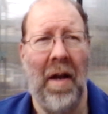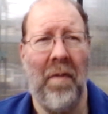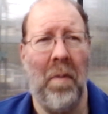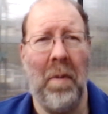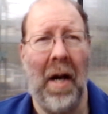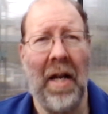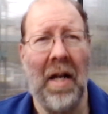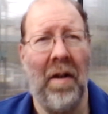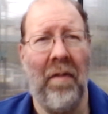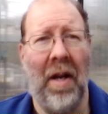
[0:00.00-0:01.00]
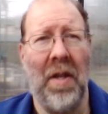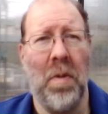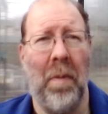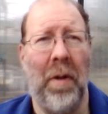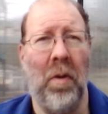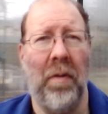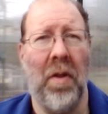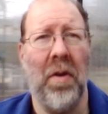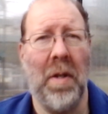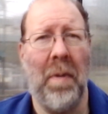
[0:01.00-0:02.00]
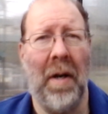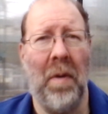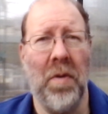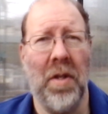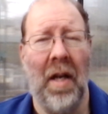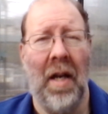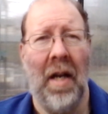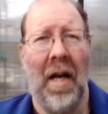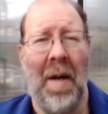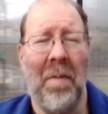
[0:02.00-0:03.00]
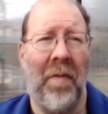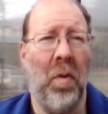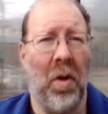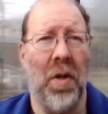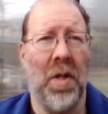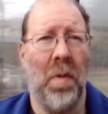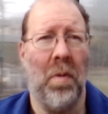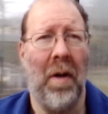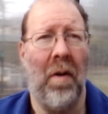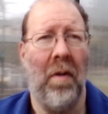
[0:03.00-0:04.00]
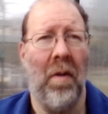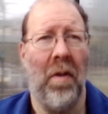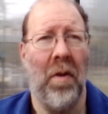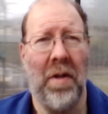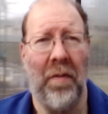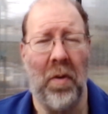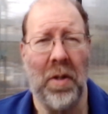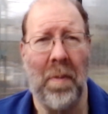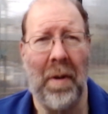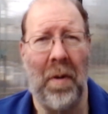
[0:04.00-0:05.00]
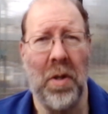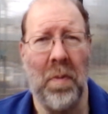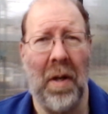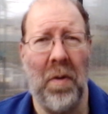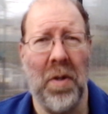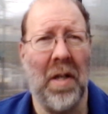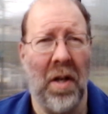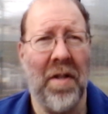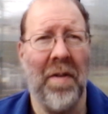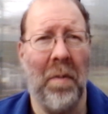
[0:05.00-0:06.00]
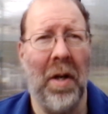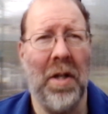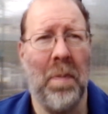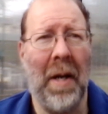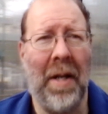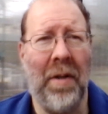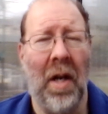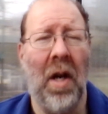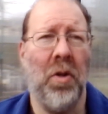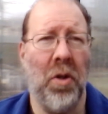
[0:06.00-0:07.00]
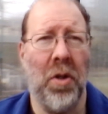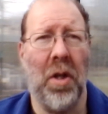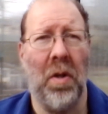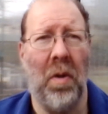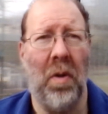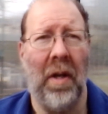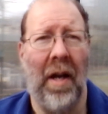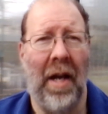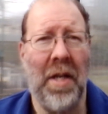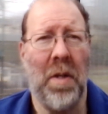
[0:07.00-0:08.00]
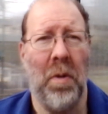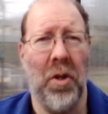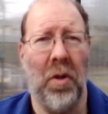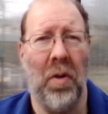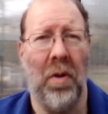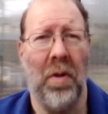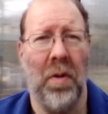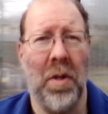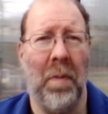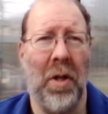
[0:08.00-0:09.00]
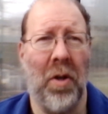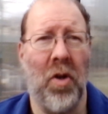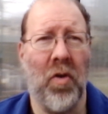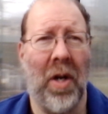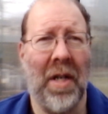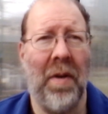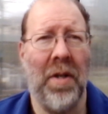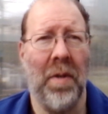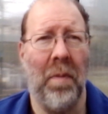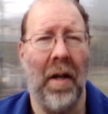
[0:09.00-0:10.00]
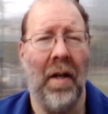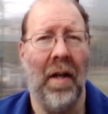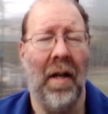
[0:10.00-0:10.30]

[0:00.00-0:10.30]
even buying in advance would have been over £30, and my fuel costs were about £30 to £40 as well. So it's a lot of money to spend just to go into a show where somebody's going to try and sell you something.